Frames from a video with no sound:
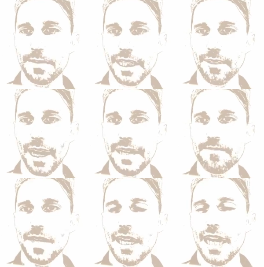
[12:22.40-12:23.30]
there, right?
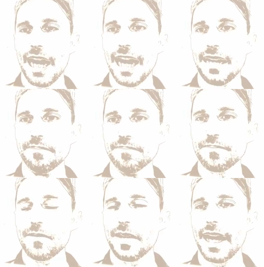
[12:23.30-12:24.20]
And
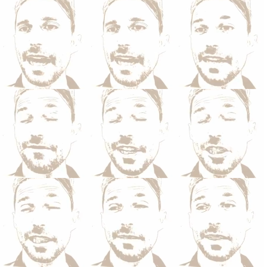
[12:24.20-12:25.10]

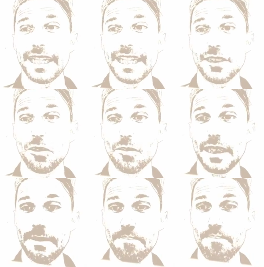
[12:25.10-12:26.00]
eventually we're going to get to a
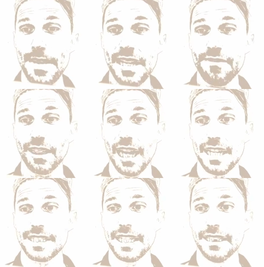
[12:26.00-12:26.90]
really big
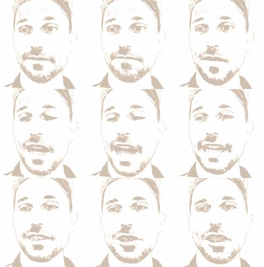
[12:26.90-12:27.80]
velocity,
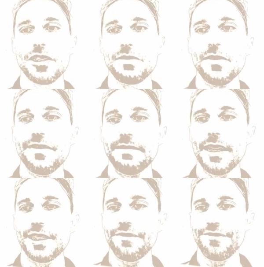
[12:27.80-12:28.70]
and it starts moving
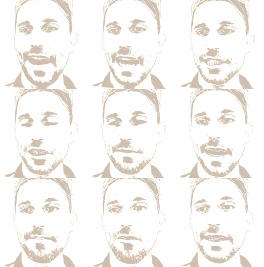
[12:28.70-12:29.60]
much faster
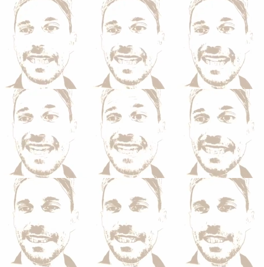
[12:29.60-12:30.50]
by point
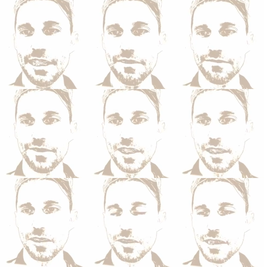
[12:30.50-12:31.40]
E. It's near
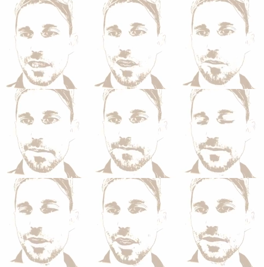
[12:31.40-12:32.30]
vertical slope,
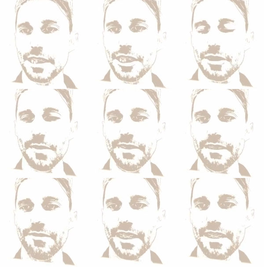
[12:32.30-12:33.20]
shows us it's
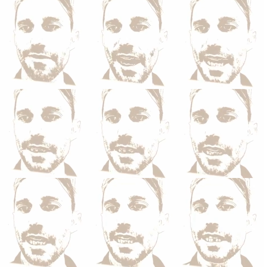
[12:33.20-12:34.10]
moving very fast.
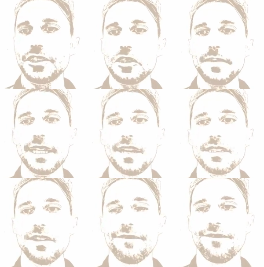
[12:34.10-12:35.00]
This is
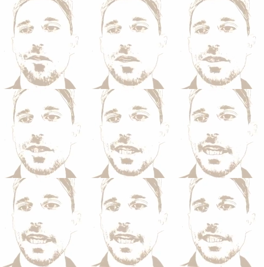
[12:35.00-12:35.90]
because the force
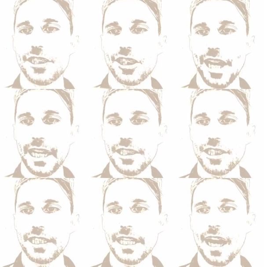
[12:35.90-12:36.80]

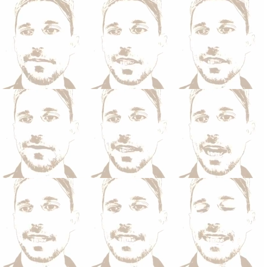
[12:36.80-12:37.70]
changing the object's
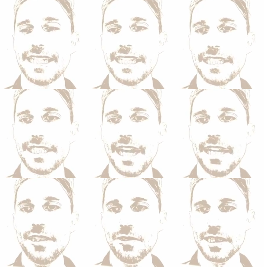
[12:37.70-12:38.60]
velocity
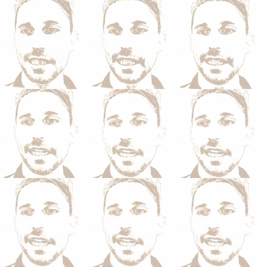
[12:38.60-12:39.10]
continuously